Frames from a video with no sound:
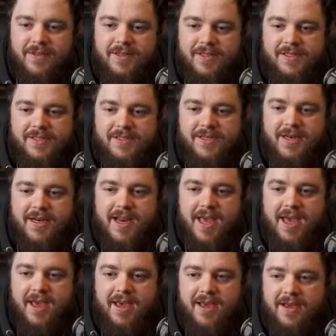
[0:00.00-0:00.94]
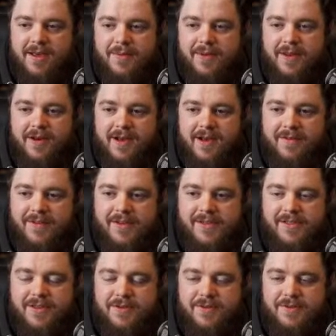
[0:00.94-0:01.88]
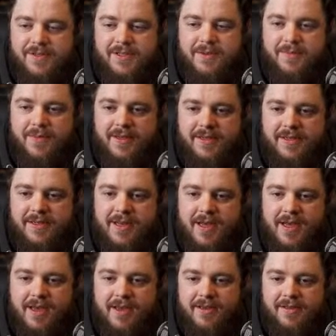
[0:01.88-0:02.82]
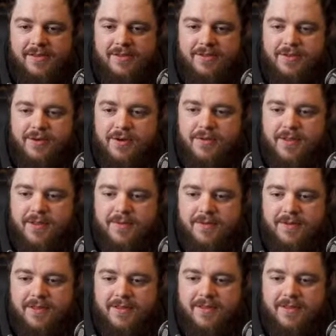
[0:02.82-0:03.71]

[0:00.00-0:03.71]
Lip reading: This is today. I mean, obviously, you see me today, so you know that.